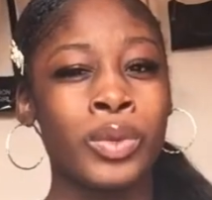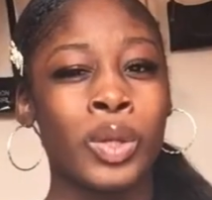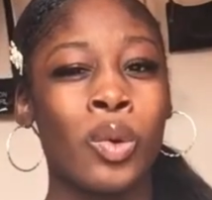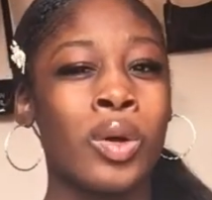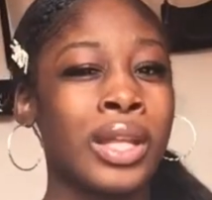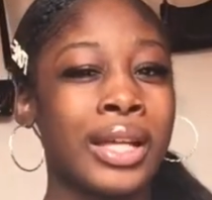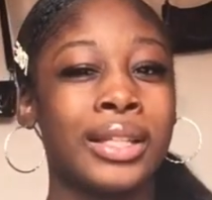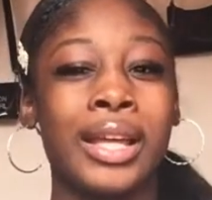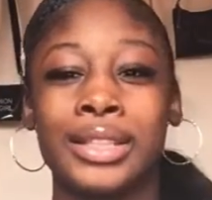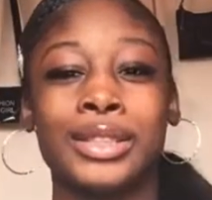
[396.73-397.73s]
or like,
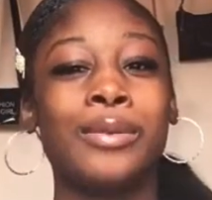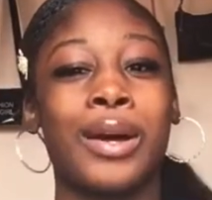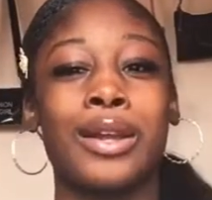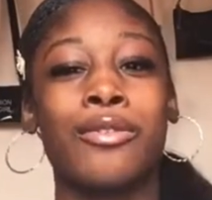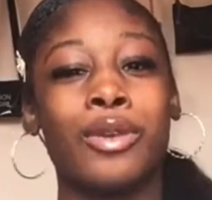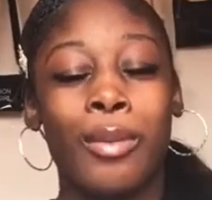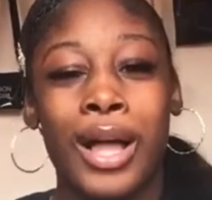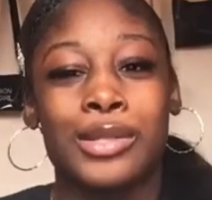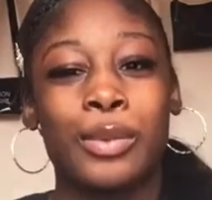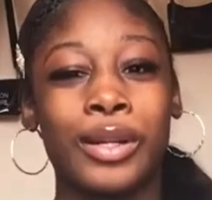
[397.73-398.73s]
"Dang, she don't got nothing on my
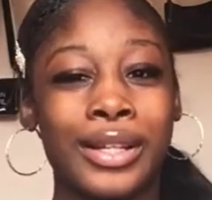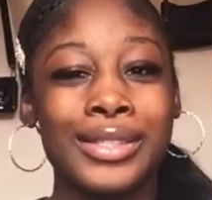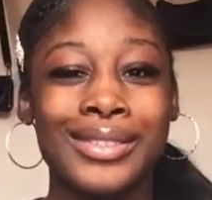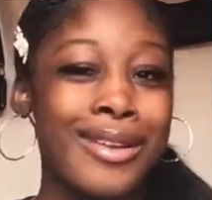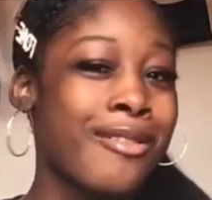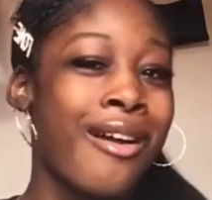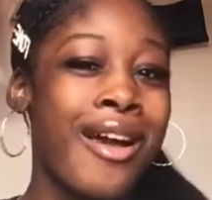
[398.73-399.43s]
experience," you know.